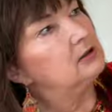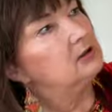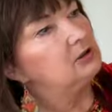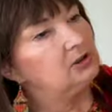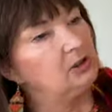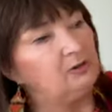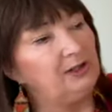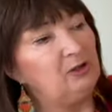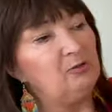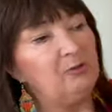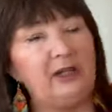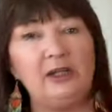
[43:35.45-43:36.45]
So that
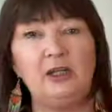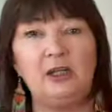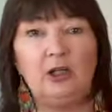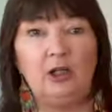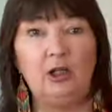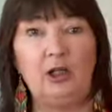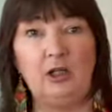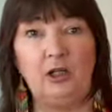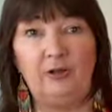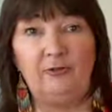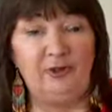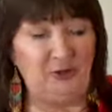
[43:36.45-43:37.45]
will make
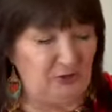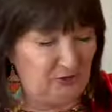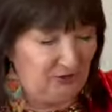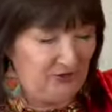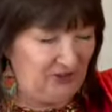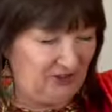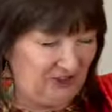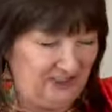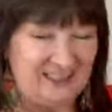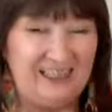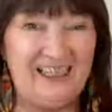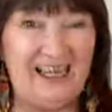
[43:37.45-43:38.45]
a few
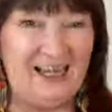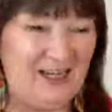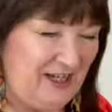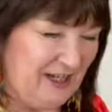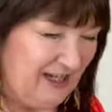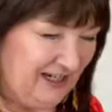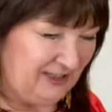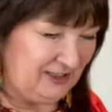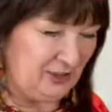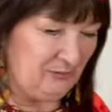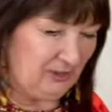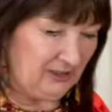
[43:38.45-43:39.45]
scrunchies. Add to
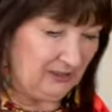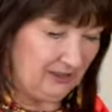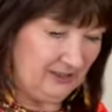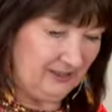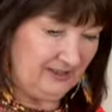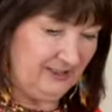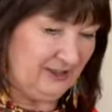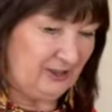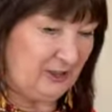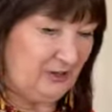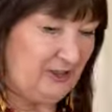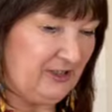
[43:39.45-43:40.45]
the pile. These
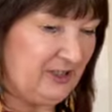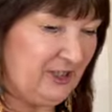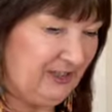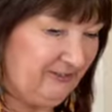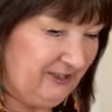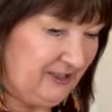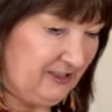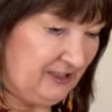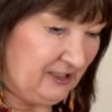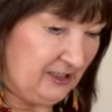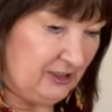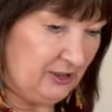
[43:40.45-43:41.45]
go to the charity that
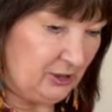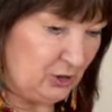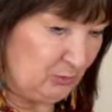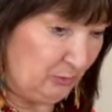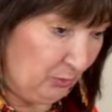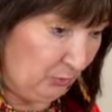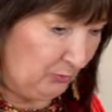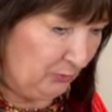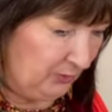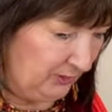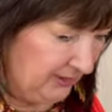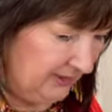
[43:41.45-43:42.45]
I support.
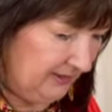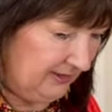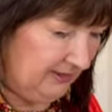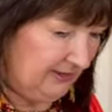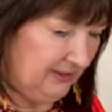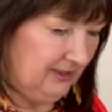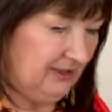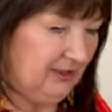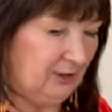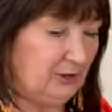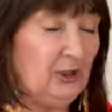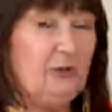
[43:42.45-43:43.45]

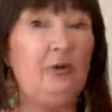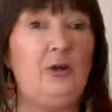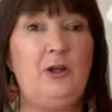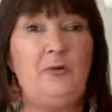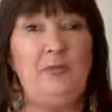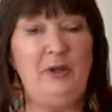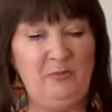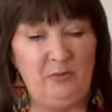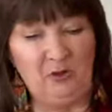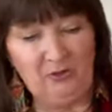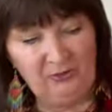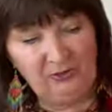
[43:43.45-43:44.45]
So a bit
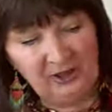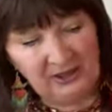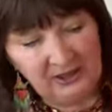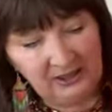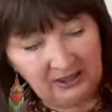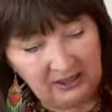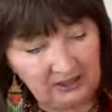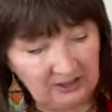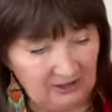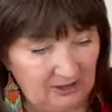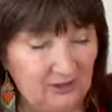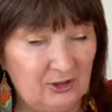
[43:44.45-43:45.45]
more for the
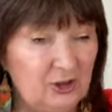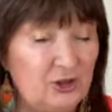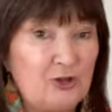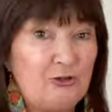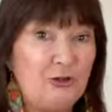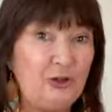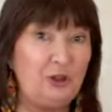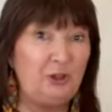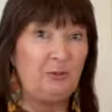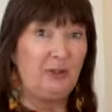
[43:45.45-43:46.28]
scrunchie